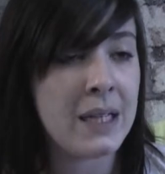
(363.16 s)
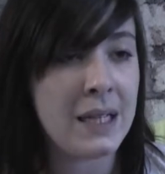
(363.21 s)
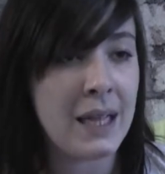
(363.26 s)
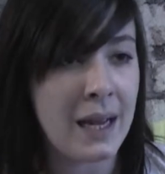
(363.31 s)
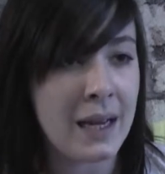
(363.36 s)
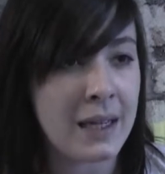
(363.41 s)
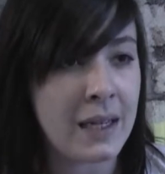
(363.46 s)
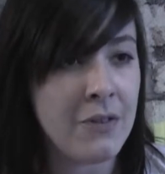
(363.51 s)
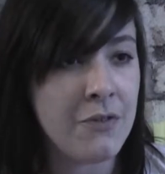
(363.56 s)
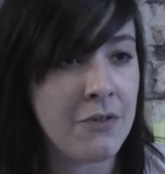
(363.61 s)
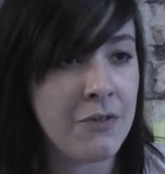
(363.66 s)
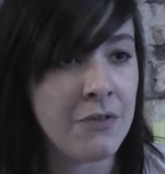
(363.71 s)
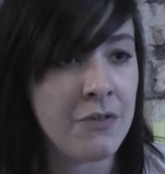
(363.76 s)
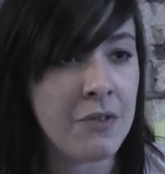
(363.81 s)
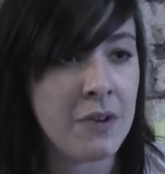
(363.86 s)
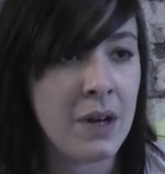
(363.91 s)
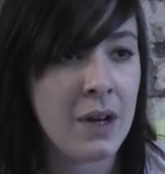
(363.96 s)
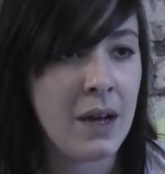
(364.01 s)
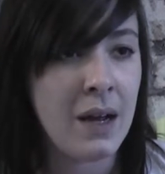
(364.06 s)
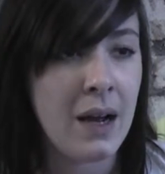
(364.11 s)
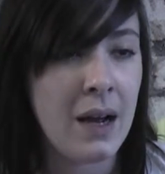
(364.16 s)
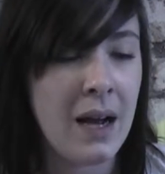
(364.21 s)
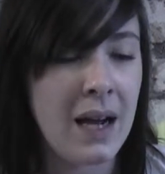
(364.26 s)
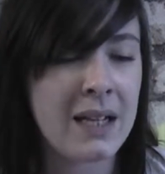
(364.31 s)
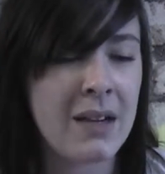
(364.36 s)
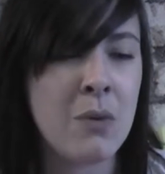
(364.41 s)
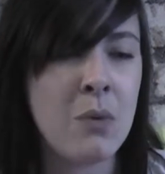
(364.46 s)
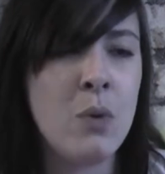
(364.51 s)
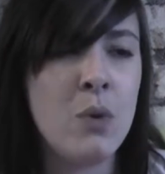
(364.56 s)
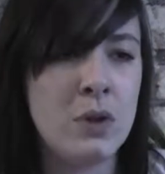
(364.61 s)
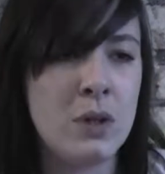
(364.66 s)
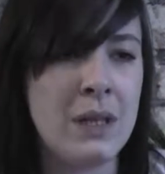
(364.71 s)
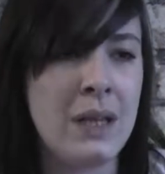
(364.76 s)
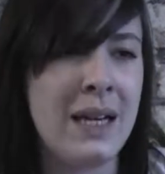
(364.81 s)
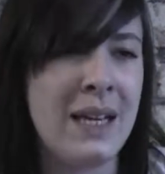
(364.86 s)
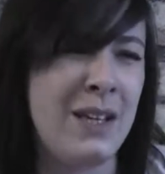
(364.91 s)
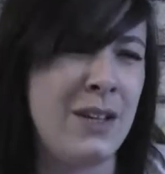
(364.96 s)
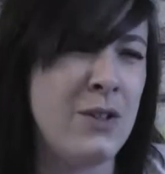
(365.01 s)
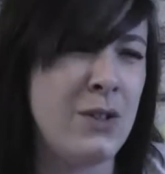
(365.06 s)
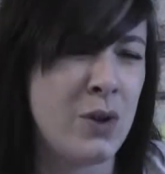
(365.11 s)
life, and I would
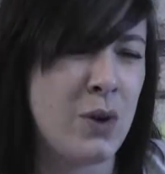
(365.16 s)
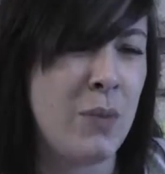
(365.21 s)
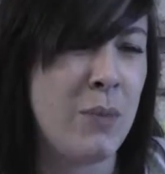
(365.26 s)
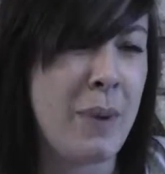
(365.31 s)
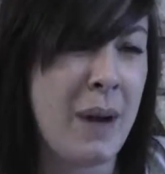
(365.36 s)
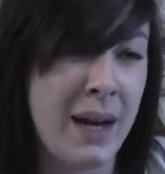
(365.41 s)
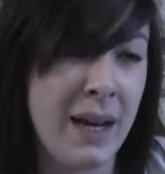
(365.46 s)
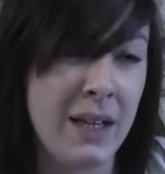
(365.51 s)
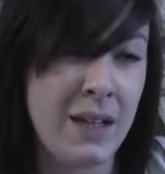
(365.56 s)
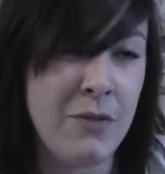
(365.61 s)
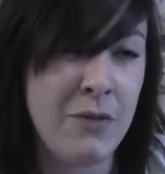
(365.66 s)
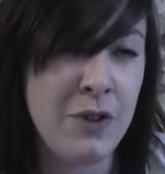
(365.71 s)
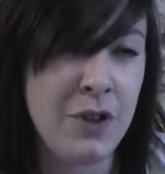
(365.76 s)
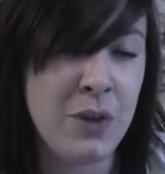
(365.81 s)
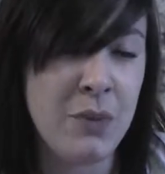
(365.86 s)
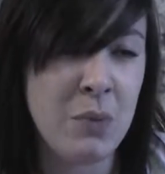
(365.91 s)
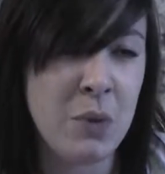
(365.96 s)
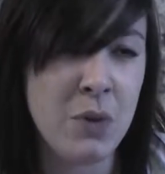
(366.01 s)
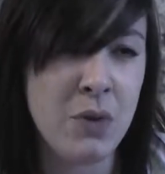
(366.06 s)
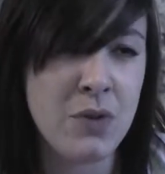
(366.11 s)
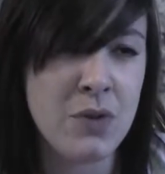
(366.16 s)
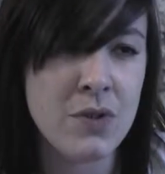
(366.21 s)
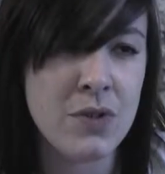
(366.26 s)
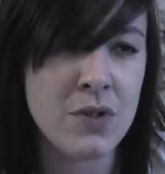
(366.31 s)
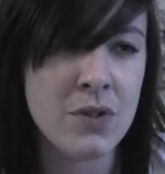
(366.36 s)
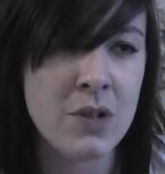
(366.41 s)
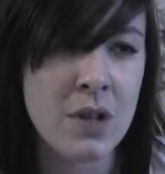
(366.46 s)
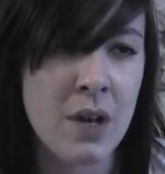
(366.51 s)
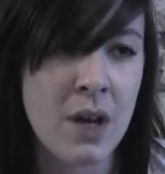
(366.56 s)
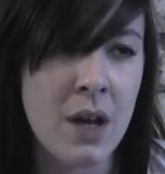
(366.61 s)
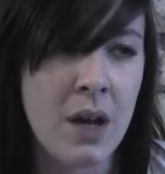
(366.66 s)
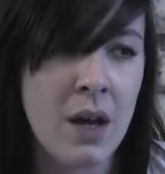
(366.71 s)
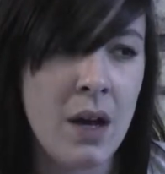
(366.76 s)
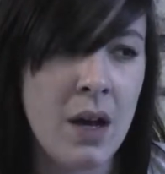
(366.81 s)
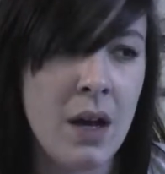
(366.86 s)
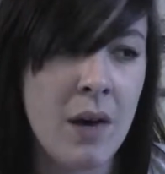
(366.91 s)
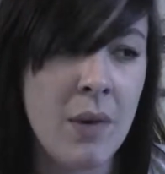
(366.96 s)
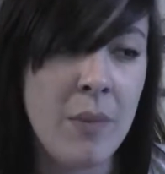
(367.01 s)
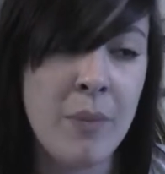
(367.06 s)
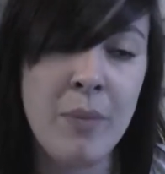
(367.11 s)
like you to come back in a few months,
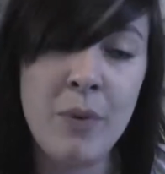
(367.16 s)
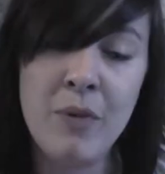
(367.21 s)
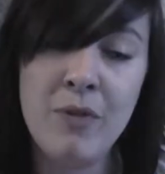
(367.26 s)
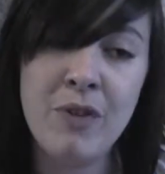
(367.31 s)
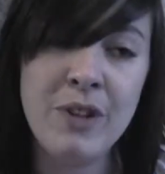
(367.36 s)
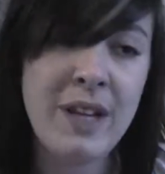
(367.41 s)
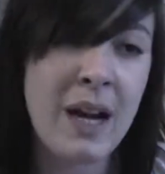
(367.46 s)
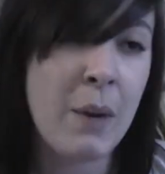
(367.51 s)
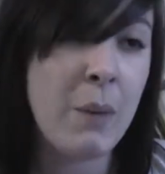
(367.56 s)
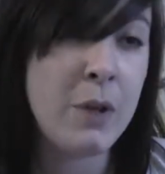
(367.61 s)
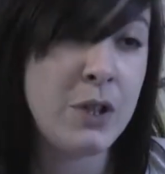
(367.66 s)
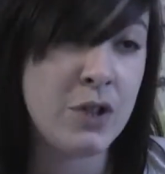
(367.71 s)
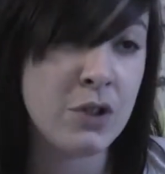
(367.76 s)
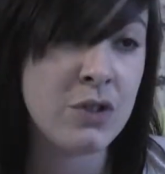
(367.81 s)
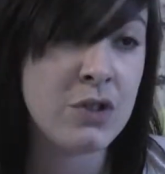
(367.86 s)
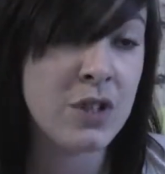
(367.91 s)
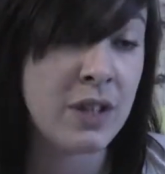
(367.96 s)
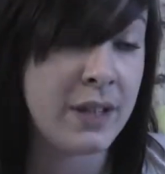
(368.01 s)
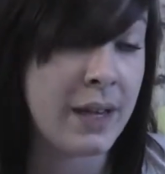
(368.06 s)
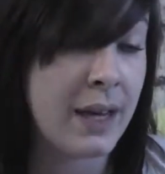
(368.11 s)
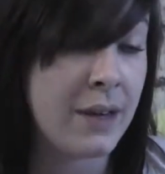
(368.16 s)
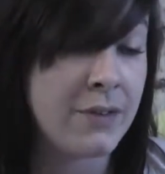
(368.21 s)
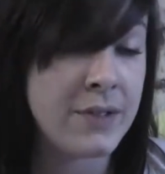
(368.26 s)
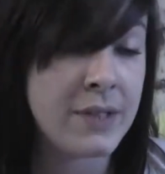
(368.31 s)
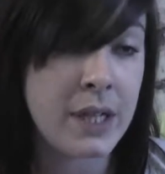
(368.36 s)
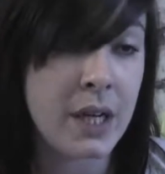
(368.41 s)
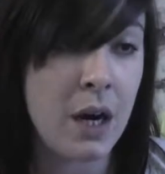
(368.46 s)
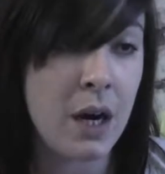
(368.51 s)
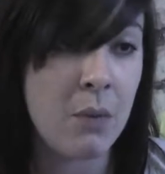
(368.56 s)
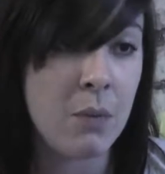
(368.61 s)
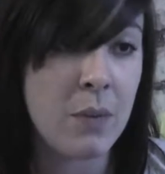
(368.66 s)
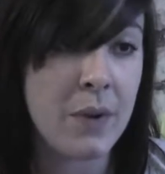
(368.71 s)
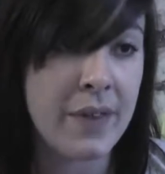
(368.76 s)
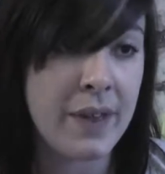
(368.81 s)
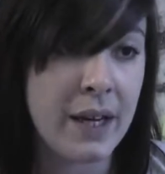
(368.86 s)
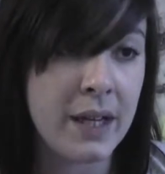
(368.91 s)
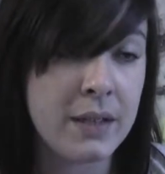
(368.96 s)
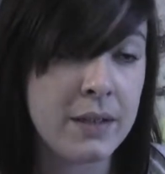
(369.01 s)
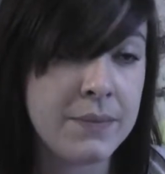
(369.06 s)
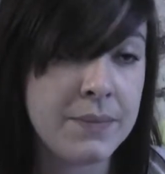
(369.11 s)
but for now we're just going to have to get on with
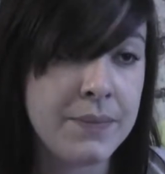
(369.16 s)
it.